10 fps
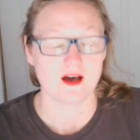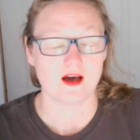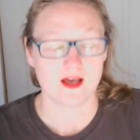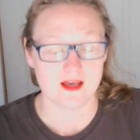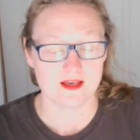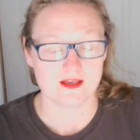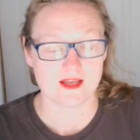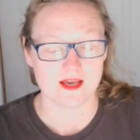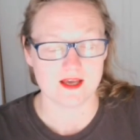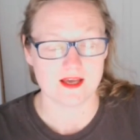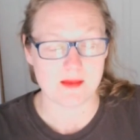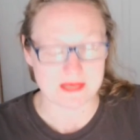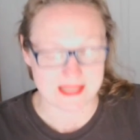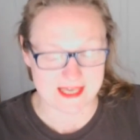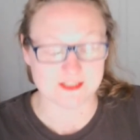
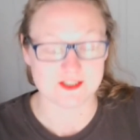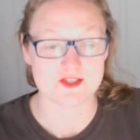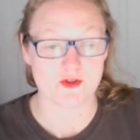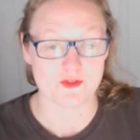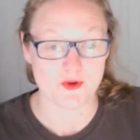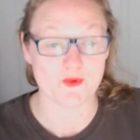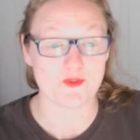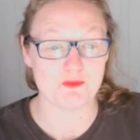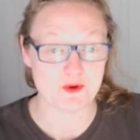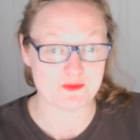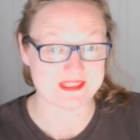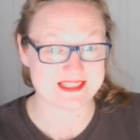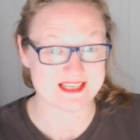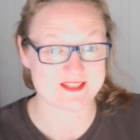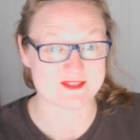applications on the go at the
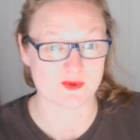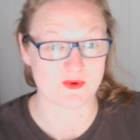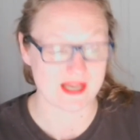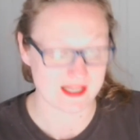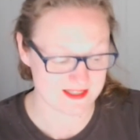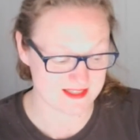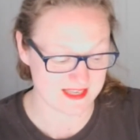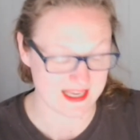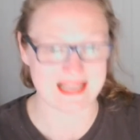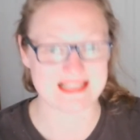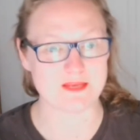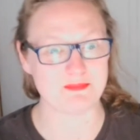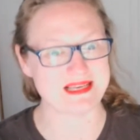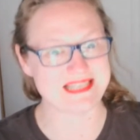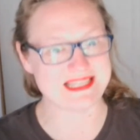moment. So it's a
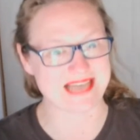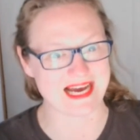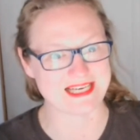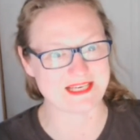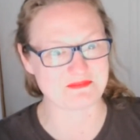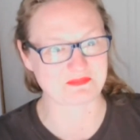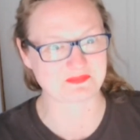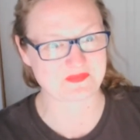busy time.